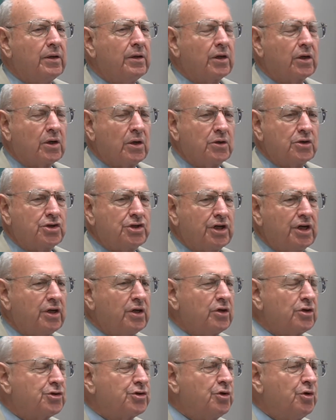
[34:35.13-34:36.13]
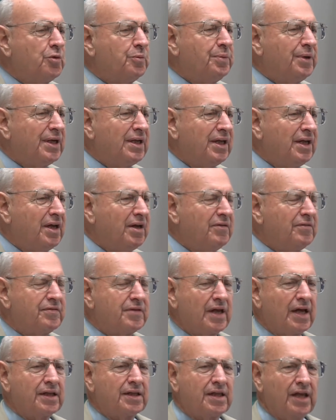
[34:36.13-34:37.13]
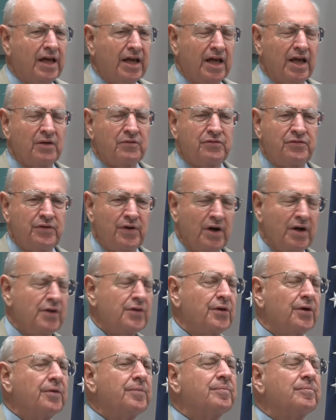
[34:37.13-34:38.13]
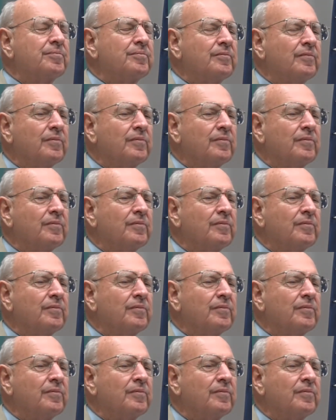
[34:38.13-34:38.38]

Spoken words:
Negotiators who believe that they get farther